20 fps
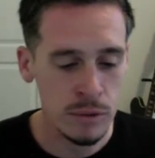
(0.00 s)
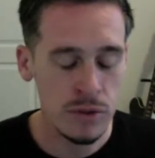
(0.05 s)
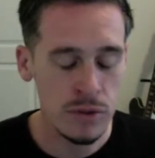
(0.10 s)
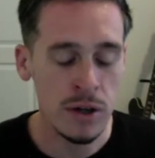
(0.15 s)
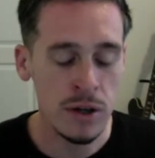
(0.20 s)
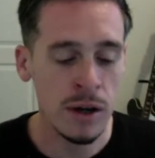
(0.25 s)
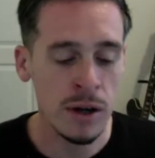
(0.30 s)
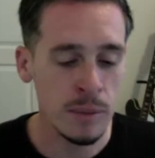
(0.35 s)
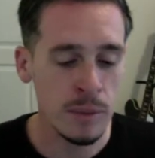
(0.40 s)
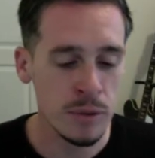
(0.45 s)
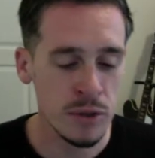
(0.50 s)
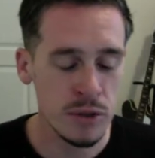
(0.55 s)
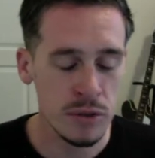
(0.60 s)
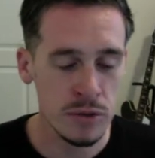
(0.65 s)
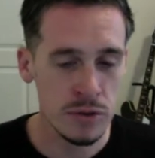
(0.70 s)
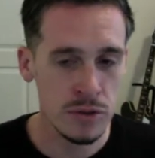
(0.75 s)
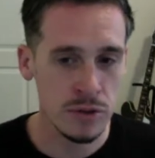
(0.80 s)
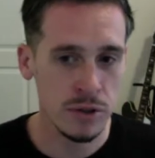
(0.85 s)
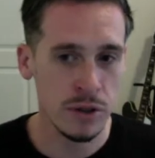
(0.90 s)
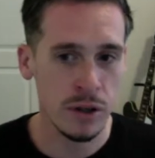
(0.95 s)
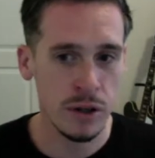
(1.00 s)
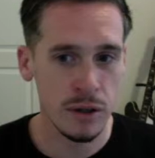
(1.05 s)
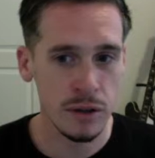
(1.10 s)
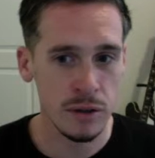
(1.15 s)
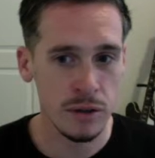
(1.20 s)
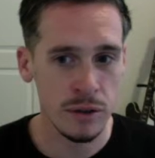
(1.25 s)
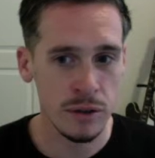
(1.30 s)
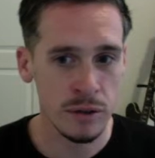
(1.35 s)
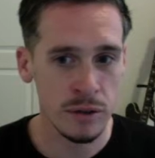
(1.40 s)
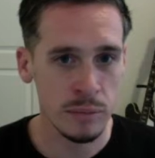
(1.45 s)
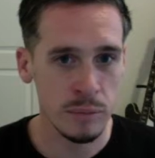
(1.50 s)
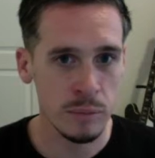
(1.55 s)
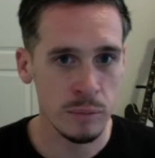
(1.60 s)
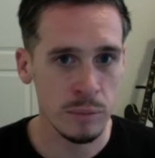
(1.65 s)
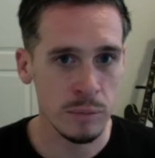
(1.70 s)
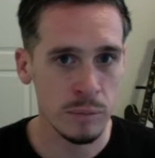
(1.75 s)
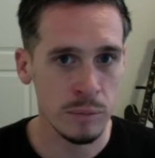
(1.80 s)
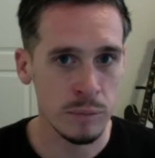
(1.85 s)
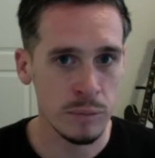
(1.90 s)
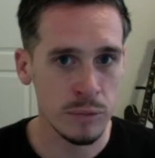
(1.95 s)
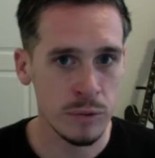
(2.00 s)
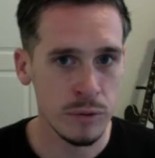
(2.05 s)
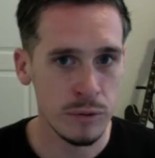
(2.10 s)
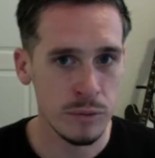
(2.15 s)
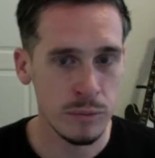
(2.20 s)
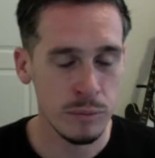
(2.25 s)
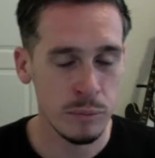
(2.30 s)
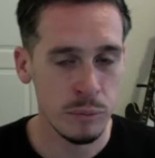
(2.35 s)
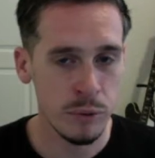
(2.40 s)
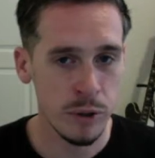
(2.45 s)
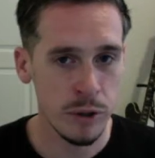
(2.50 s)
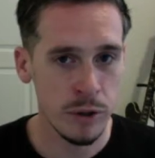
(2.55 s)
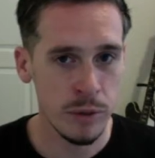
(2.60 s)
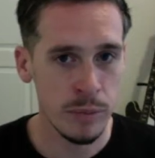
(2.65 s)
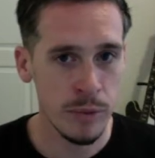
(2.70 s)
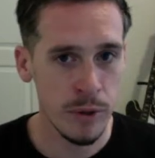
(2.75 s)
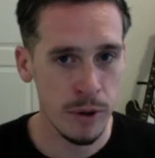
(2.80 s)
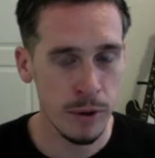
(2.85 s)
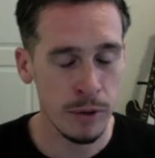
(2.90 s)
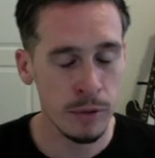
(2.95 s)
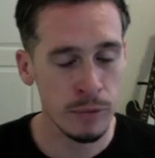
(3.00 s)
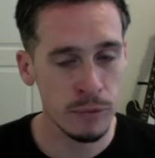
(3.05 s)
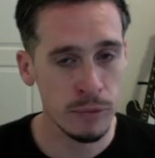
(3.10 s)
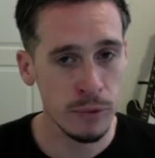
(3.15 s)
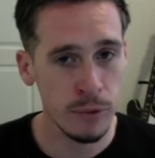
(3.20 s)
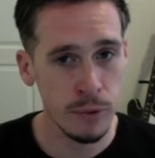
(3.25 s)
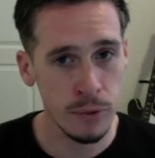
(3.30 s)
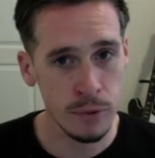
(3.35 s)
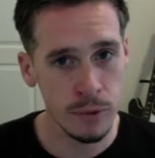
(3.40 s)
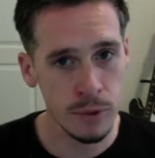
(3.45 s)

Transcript: options to kind of like break up the airflow,